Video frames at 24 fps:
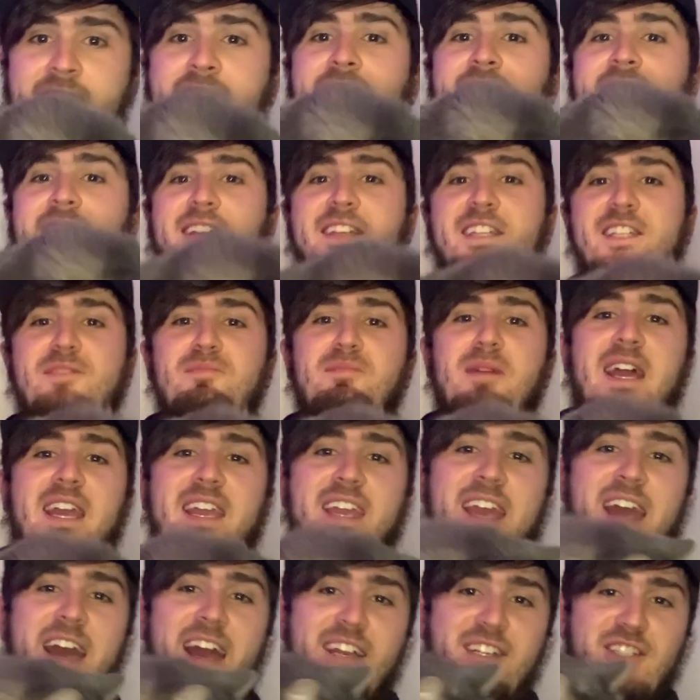This is my
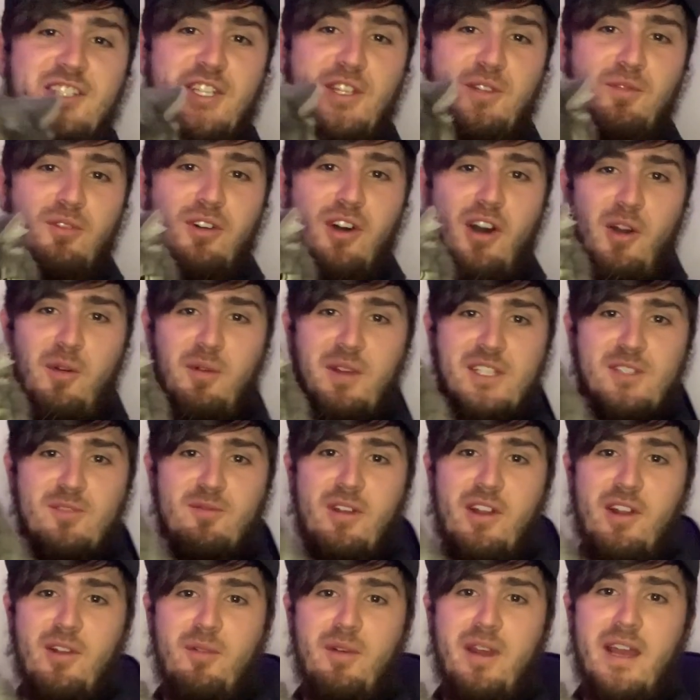cat. She will always
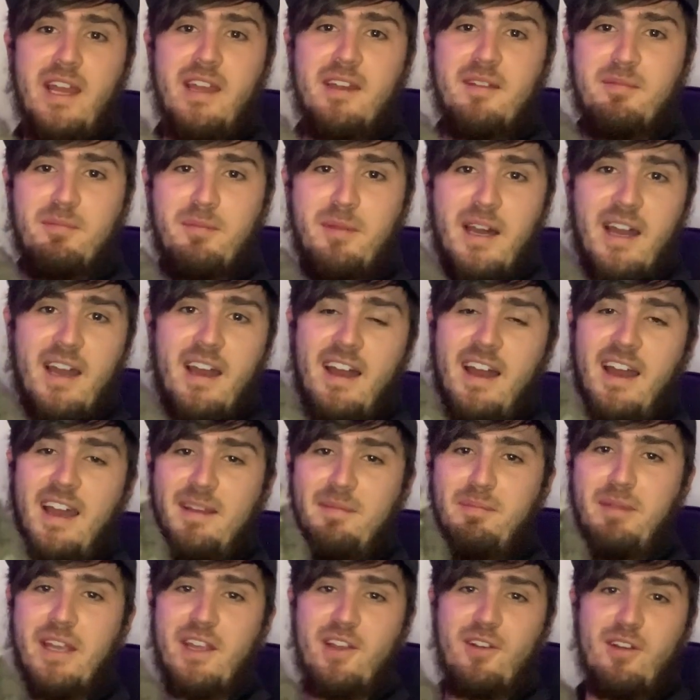run away. But I
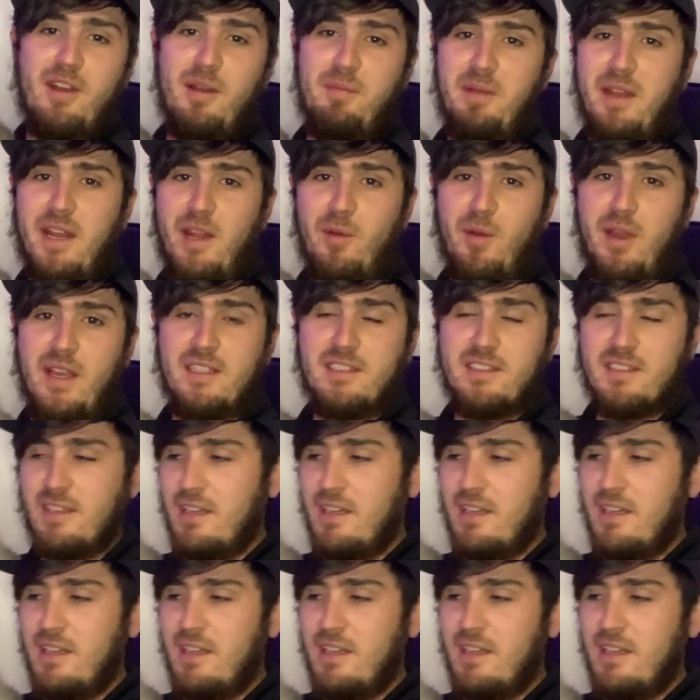pick her up anyways.